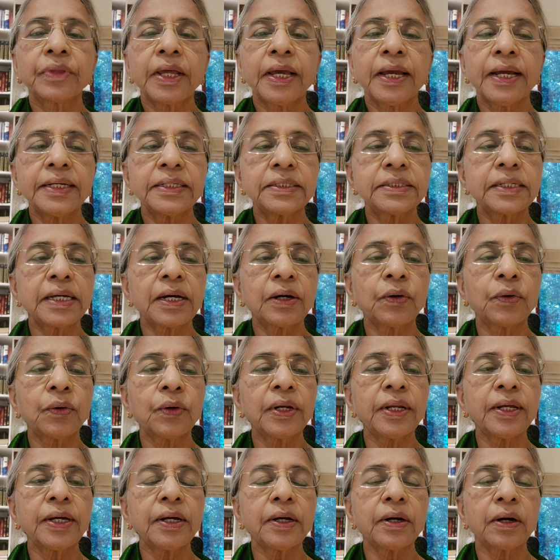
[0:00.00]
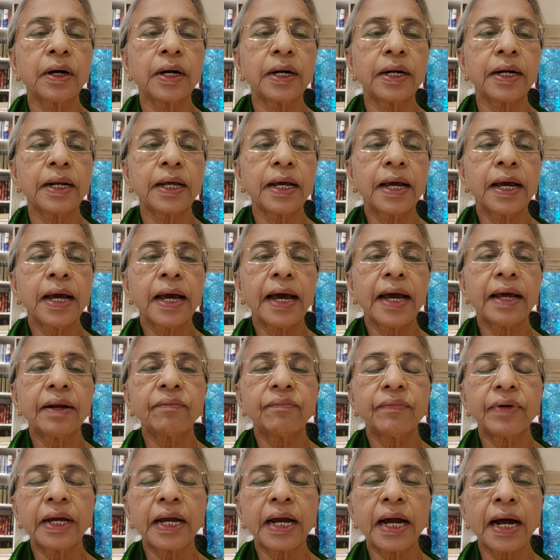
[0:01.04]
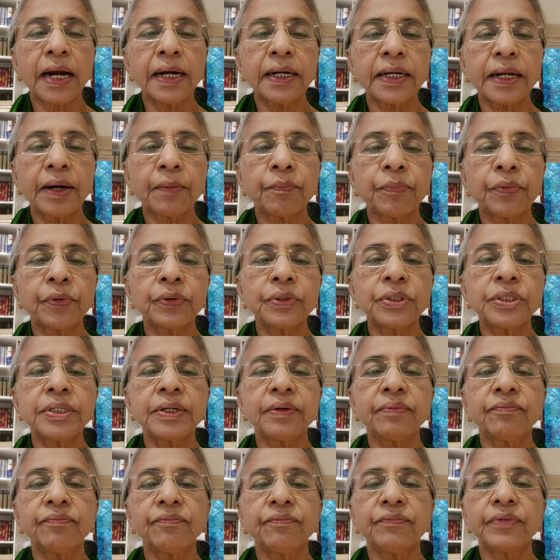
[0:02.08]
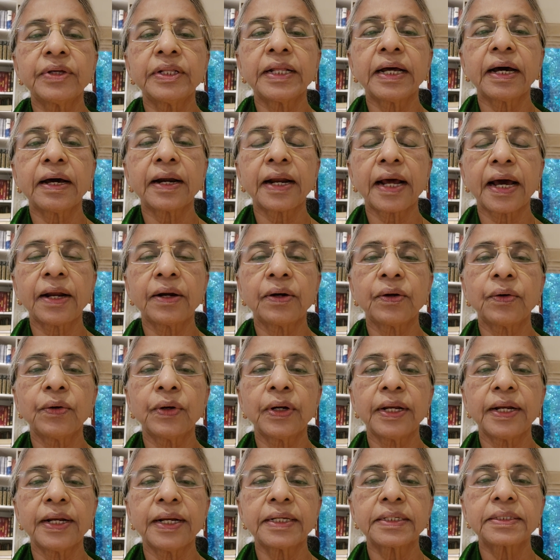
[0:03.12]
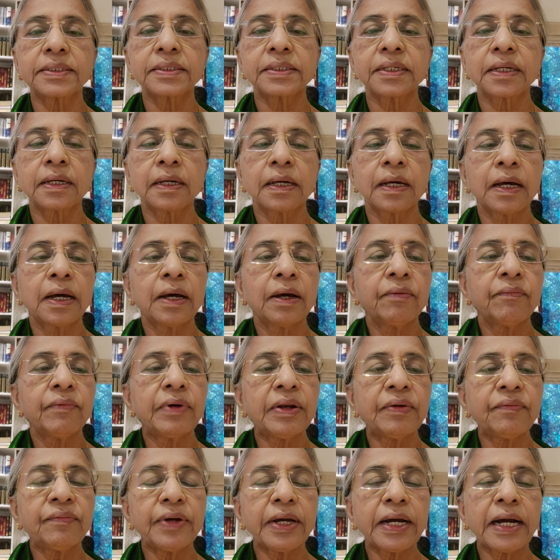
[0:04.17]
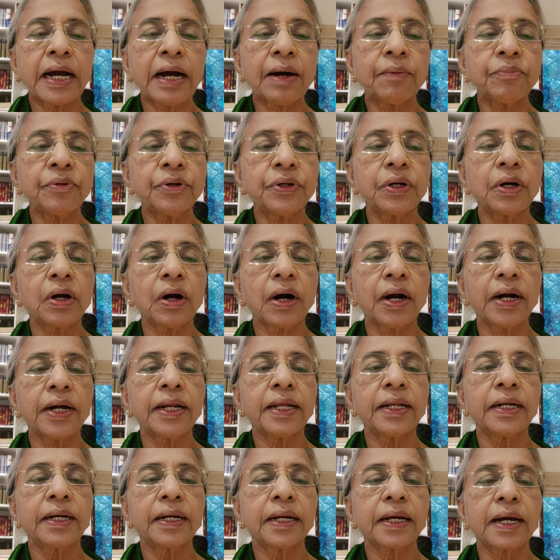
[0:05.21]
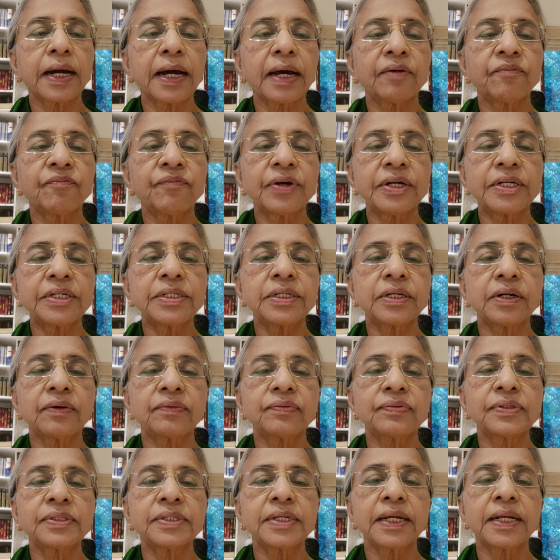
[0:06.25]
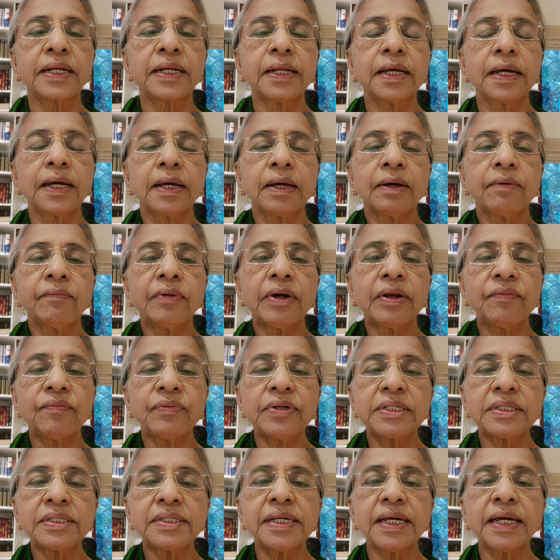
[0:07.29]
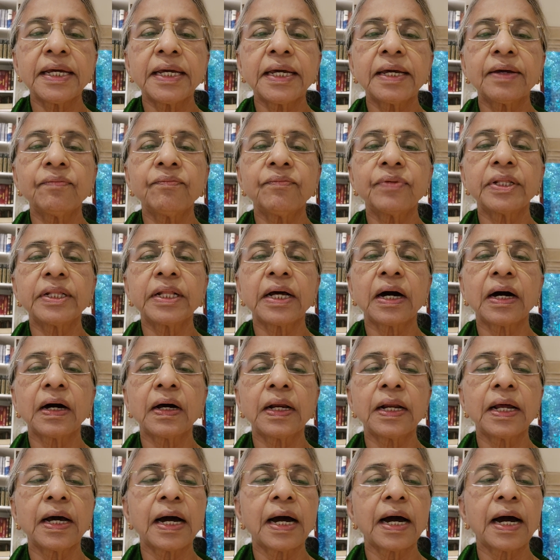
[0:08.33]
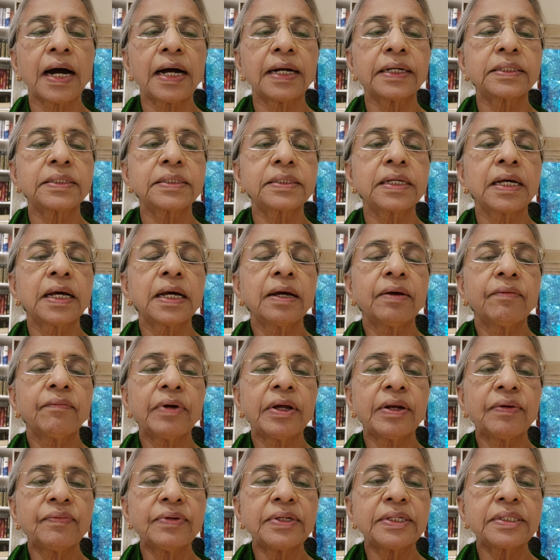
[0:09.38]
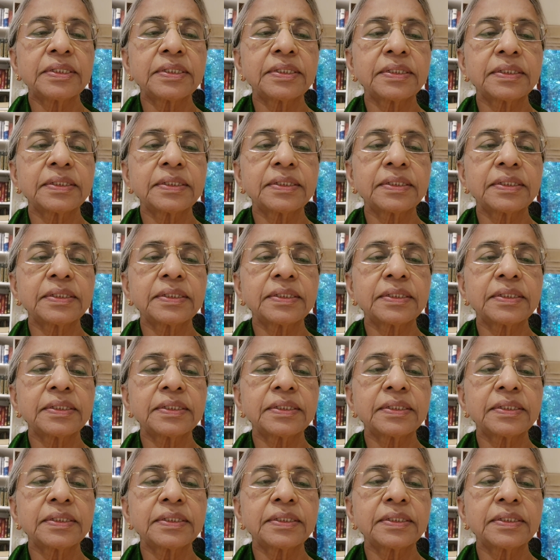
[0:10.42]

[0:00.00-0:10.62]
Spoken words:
He is a holy God and we can't approach him with our unholiness. When we come to God in confession of sin, when we seek him with all our hearts, when we